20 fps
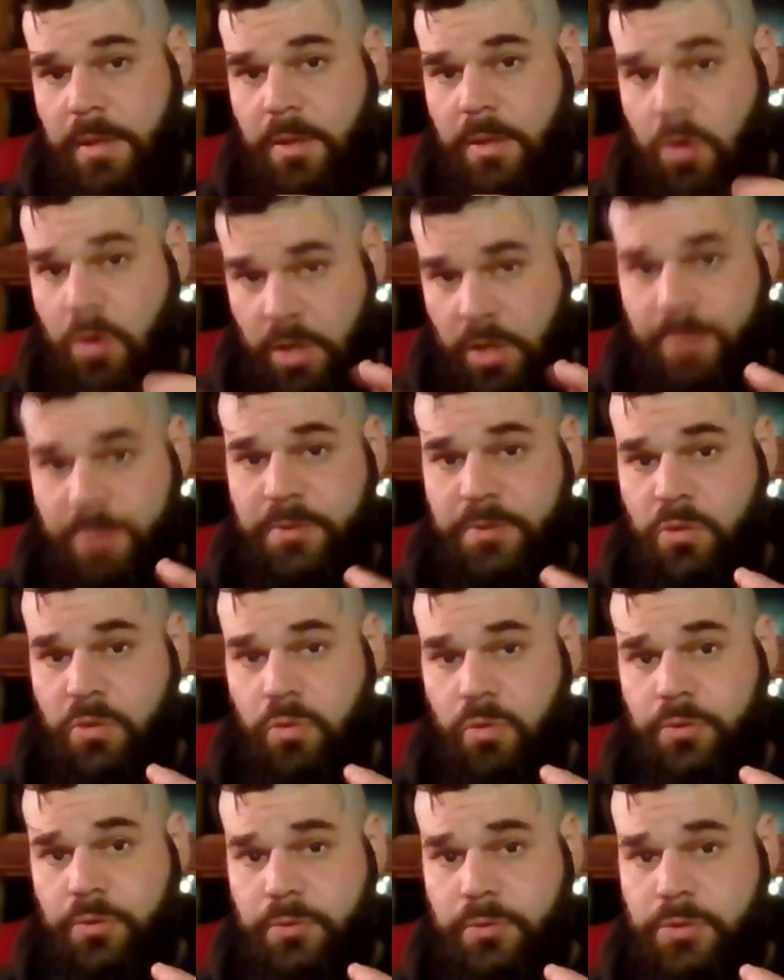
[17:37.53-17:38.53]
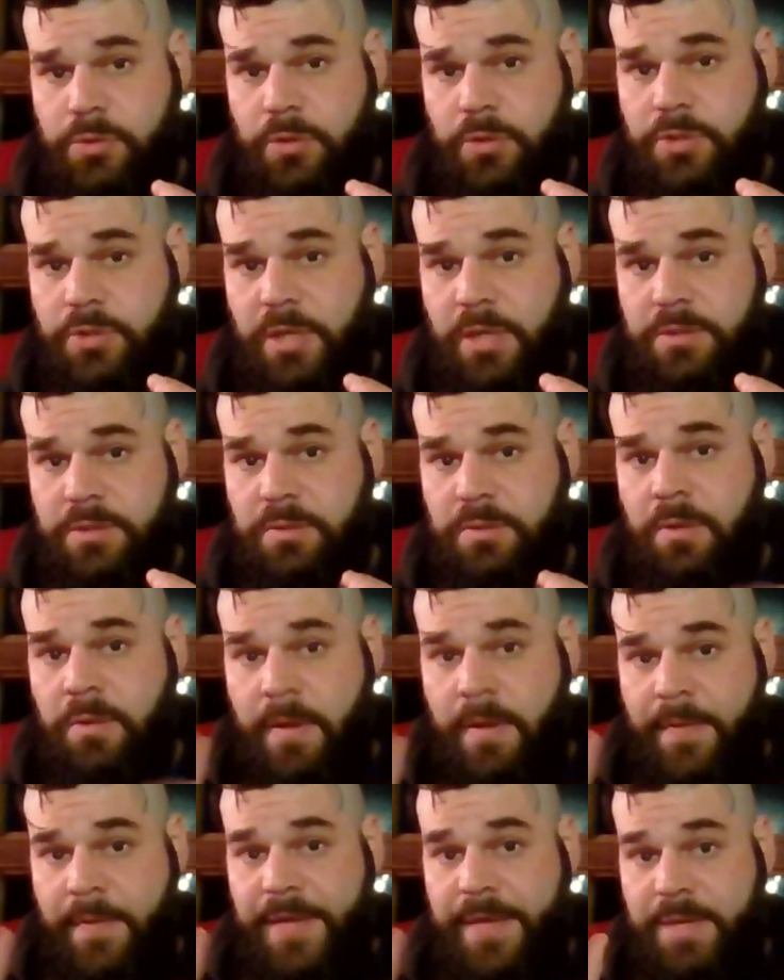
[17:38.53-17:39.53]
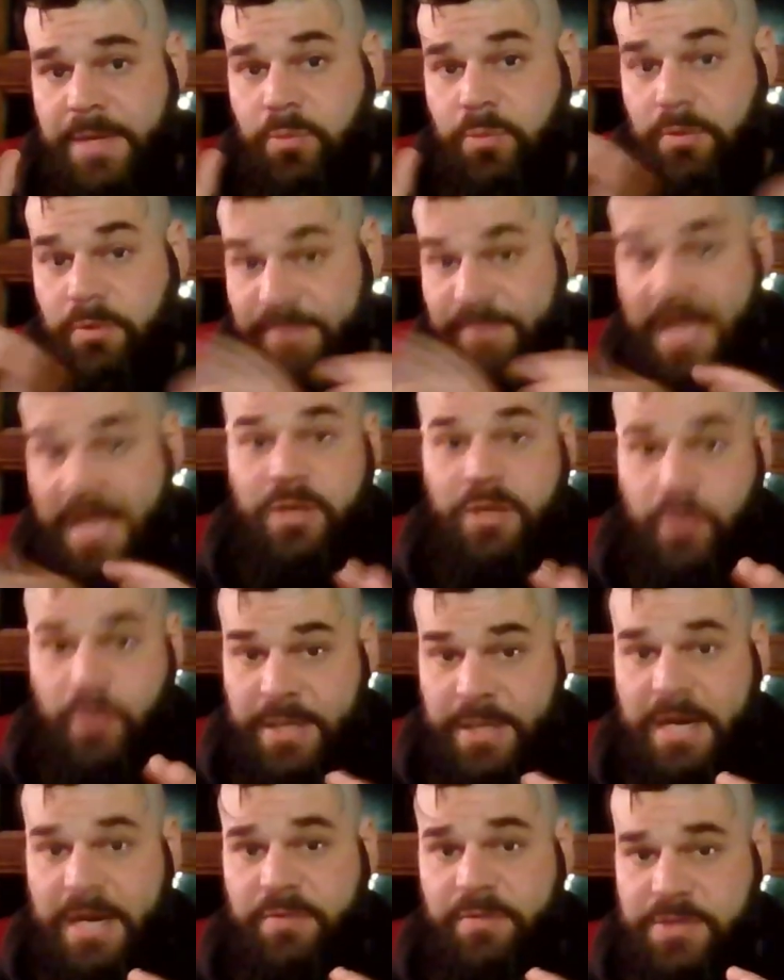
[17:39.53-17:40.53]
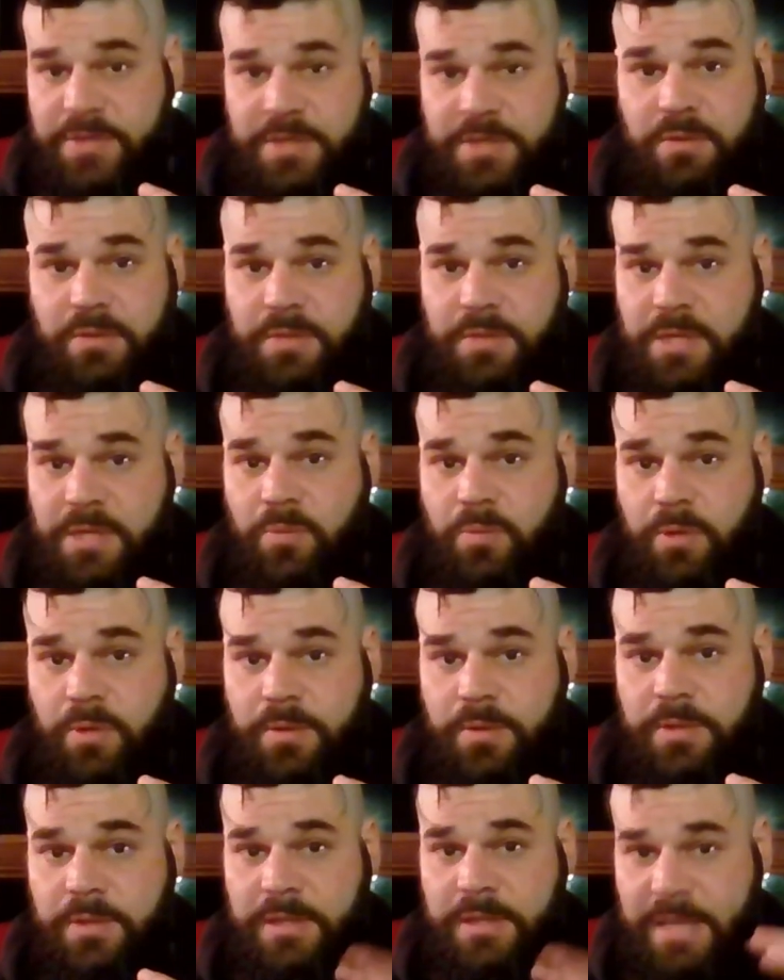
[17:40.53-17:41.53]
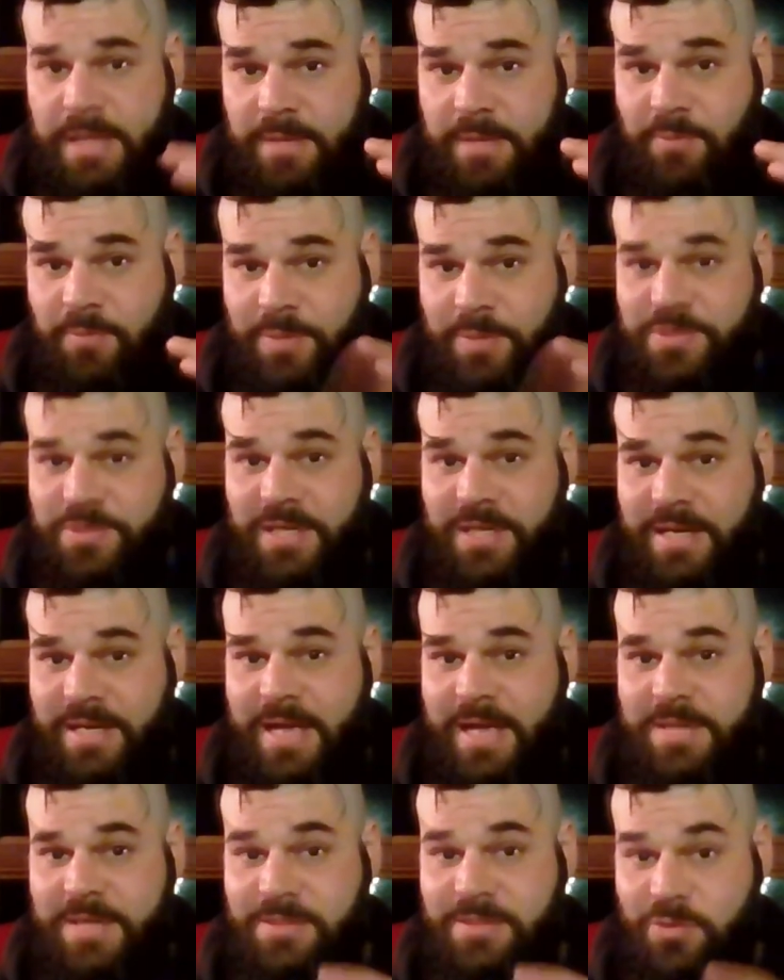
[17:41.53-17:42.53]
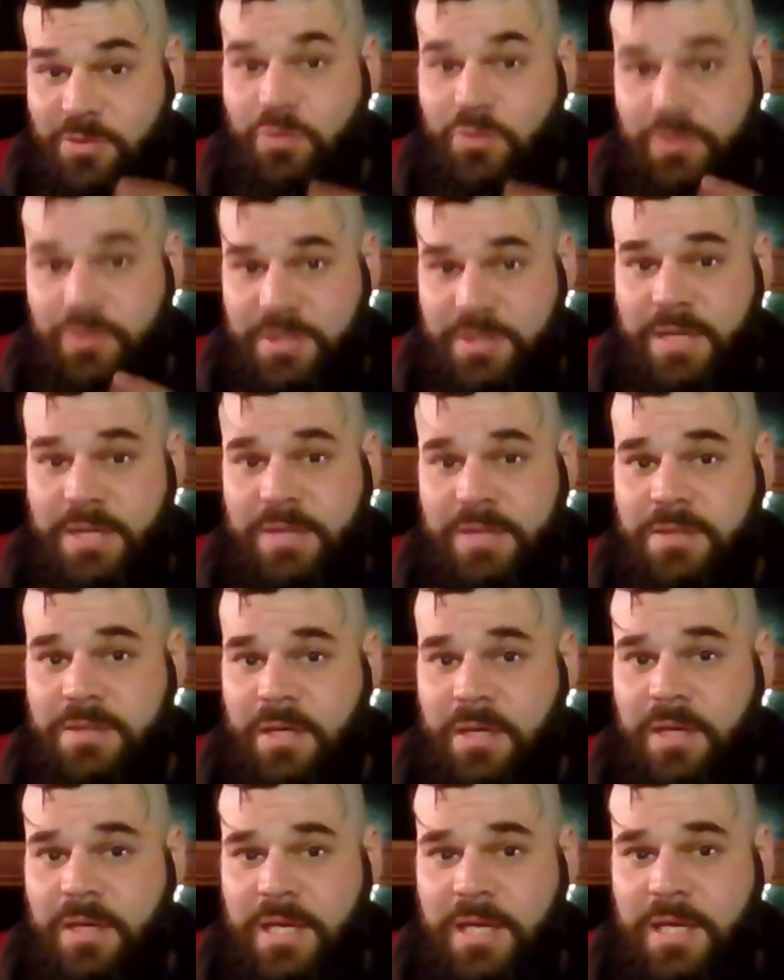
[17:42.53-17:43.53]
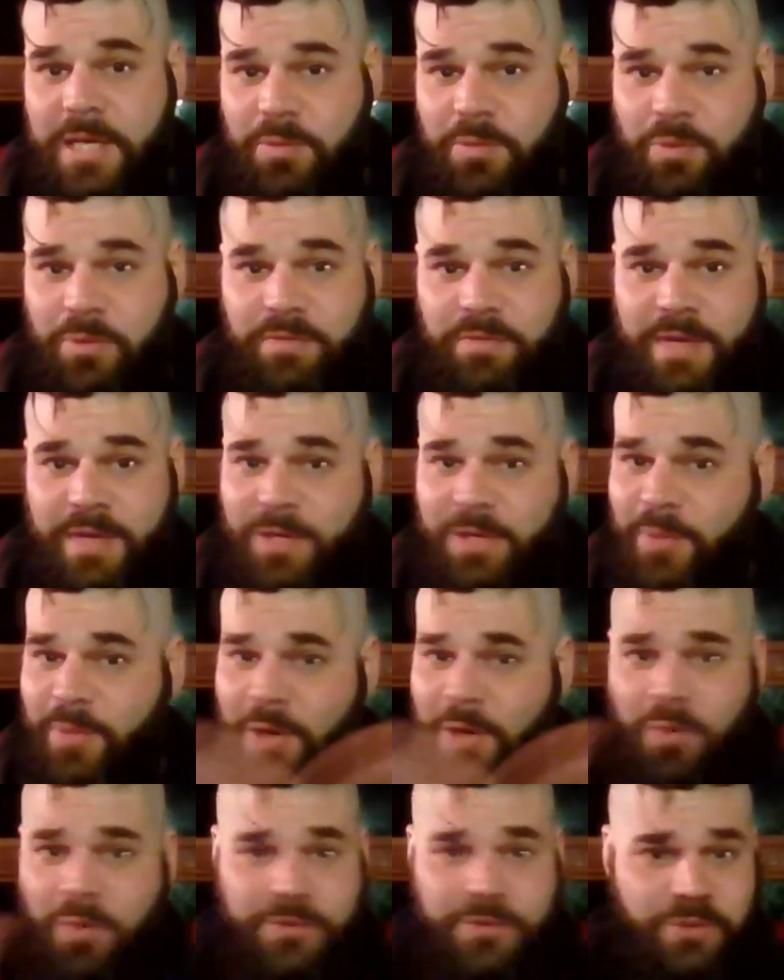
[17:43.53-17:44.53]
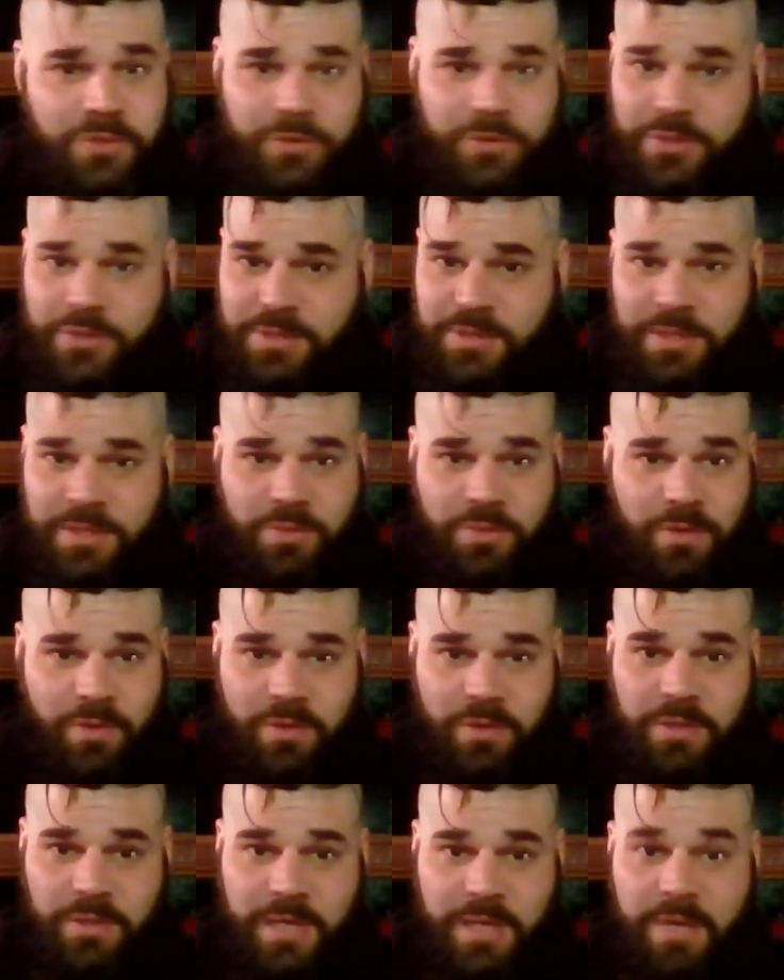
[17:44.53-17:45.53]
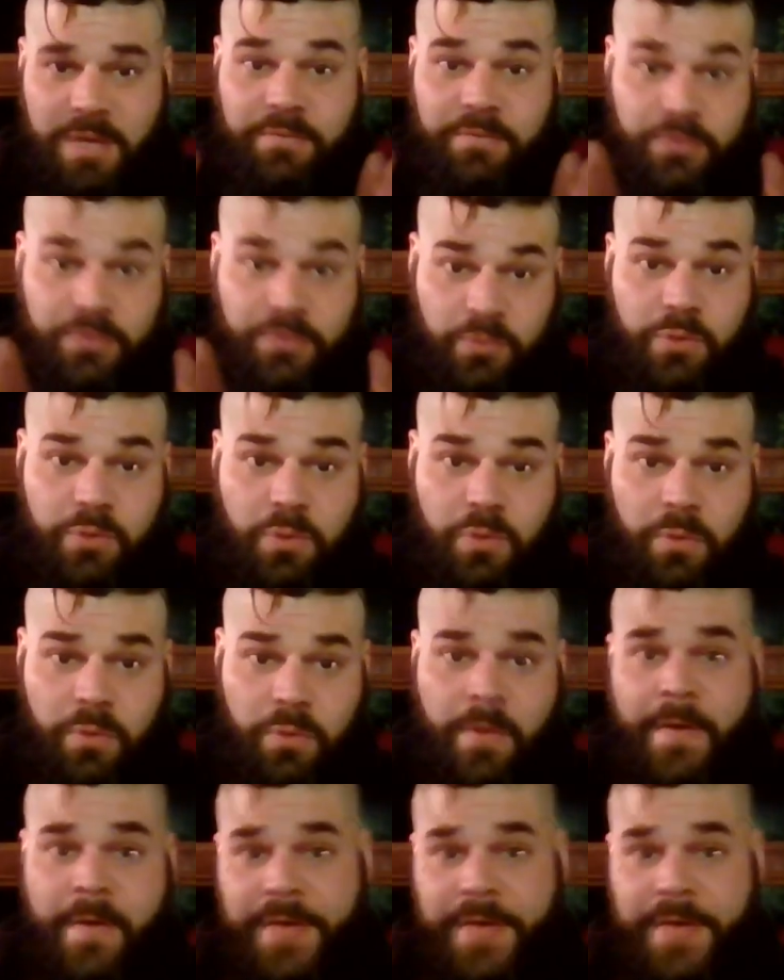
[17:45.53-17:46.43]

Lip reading: hook up to Google through Search Console, and it will evaluate every single keyword that website has in Google's index. It will evaluate all the searches that you currently have through Google.